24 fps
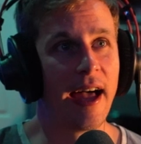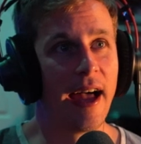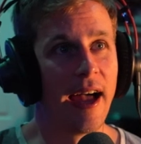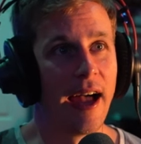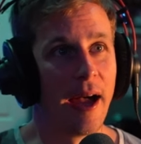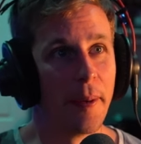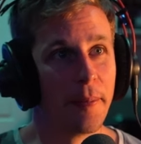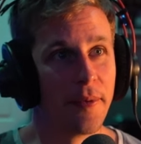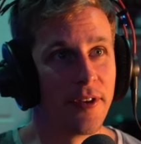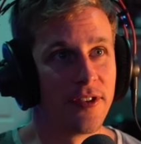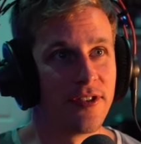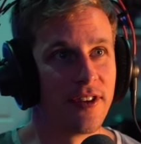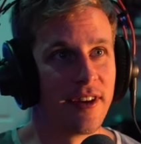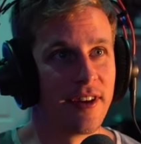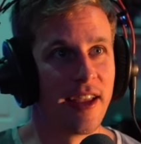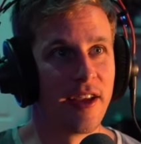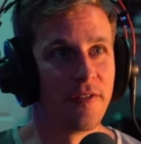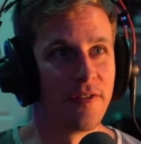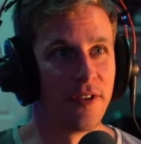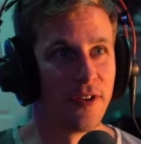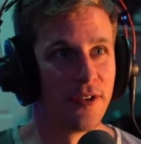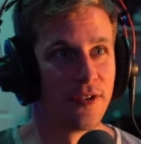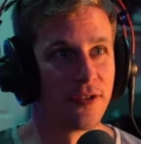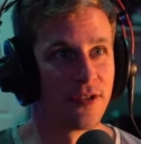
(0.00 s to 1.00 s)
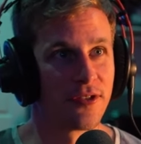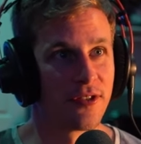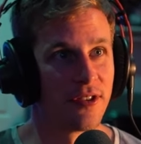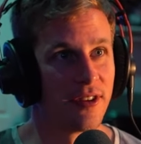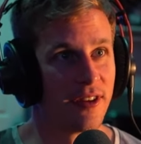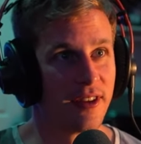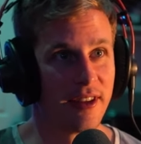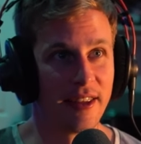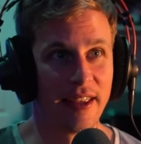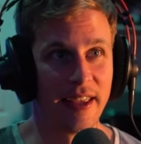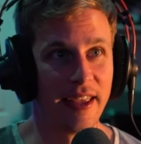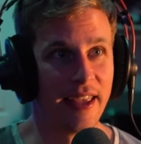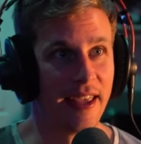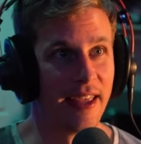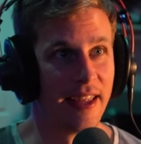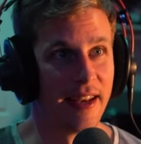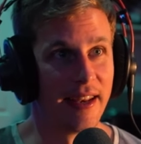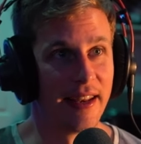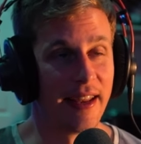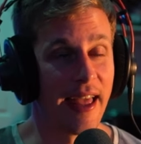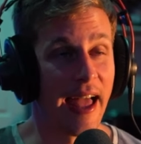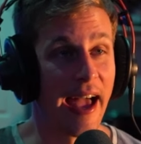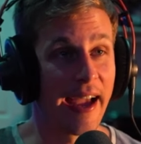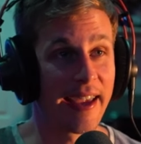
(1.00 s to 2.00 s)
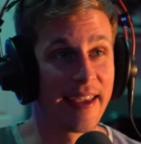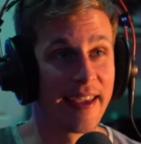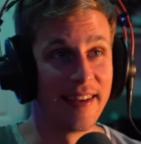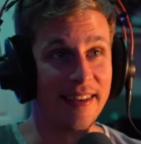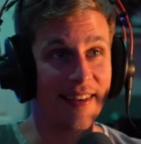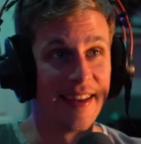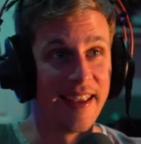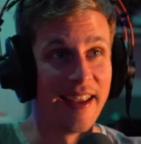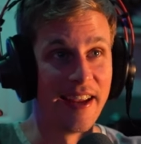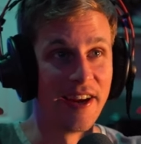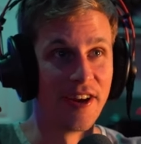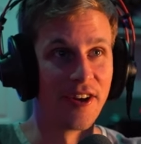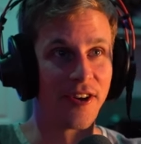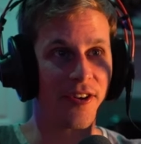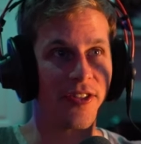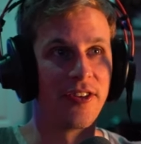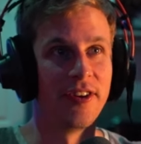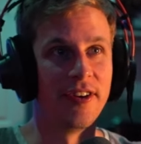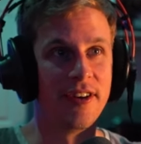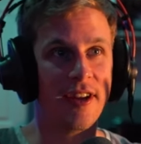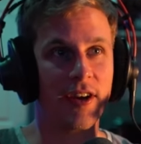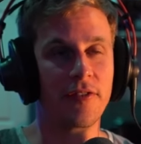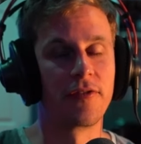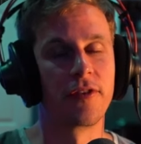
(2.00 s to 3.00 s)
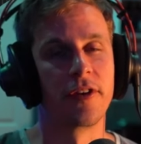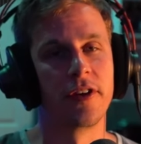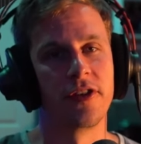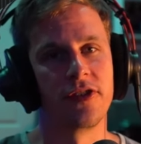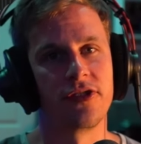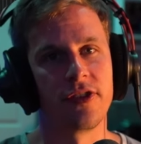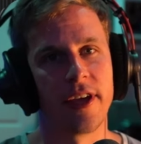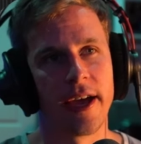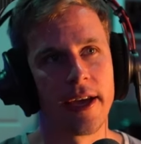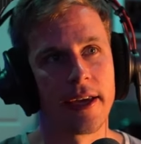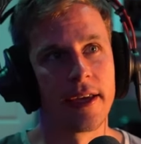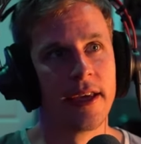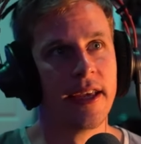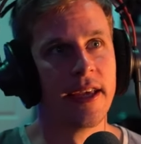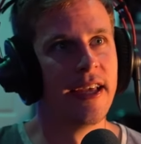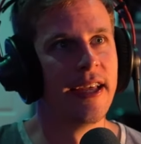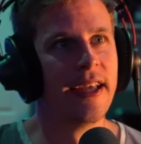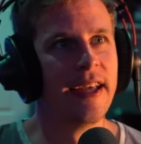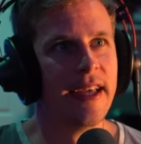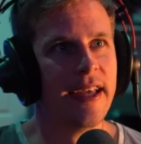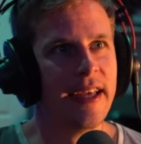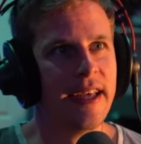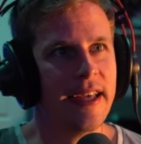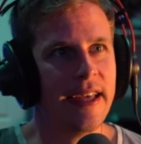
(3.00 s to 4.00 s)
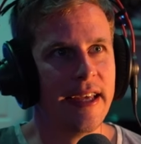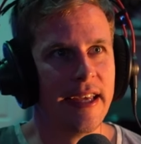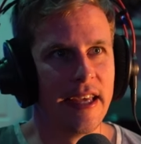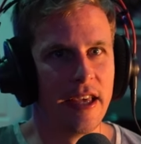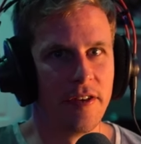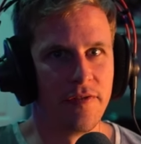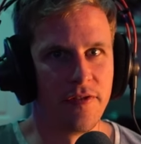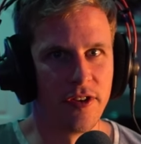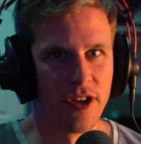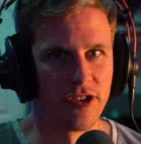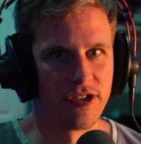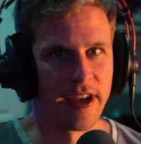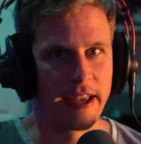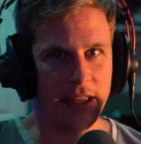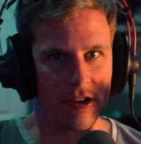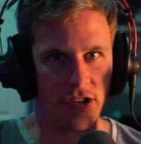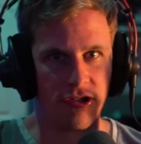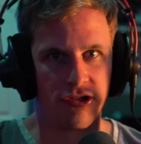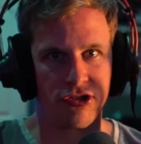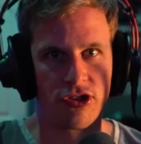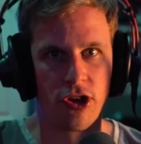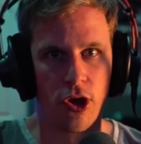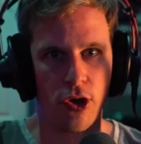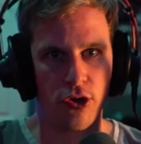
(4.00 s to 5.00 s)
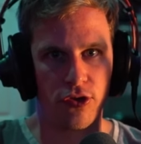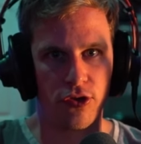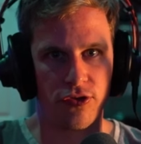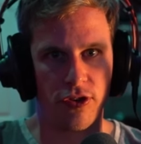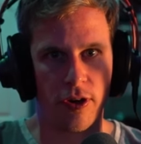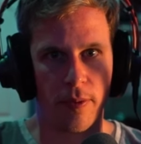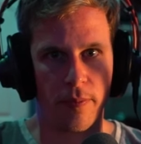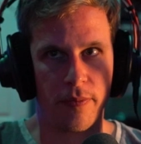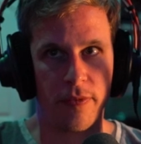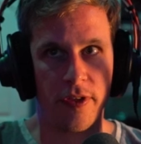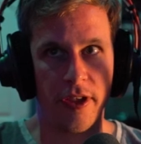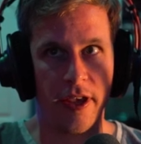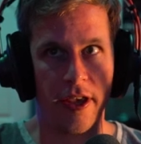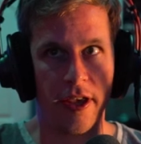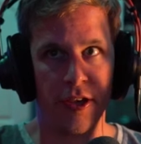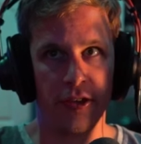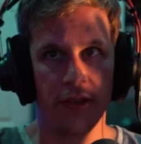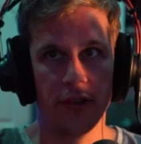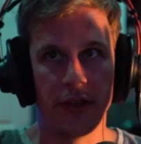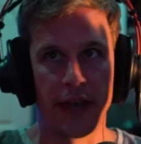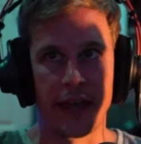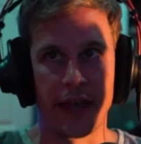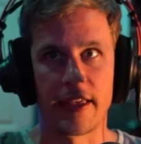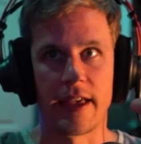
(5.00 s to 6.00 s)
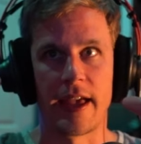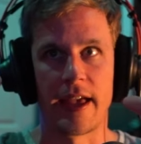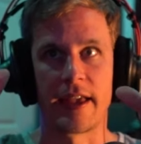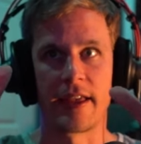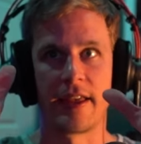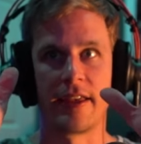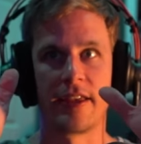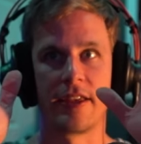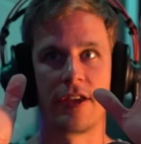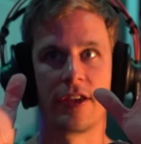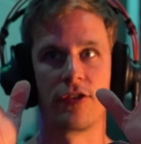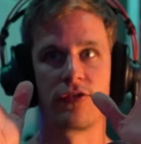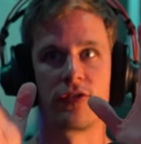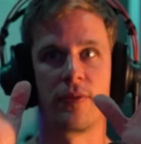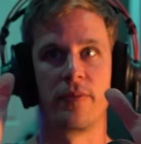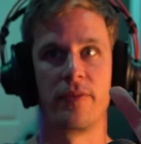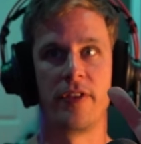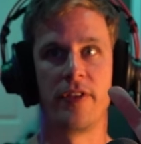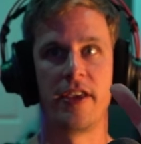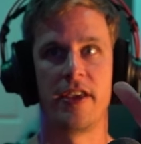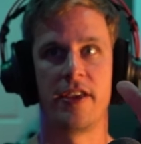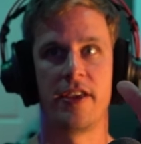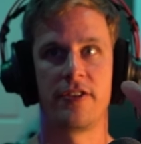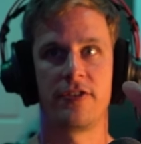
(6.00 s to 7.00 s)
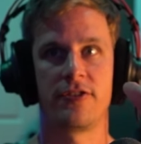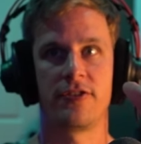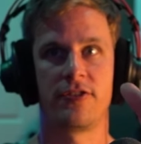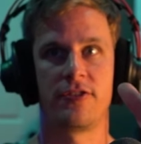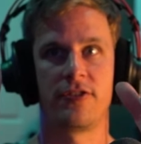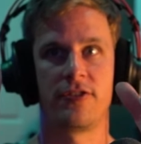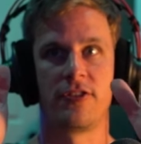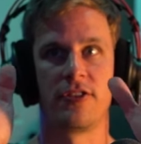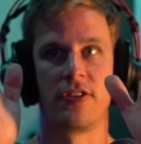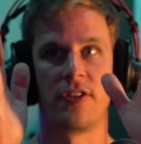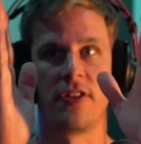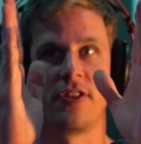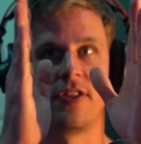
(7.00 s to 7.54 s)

I'm listening to headphones and I can hear the difference. Like it feels like it just goes from this, it goes from this to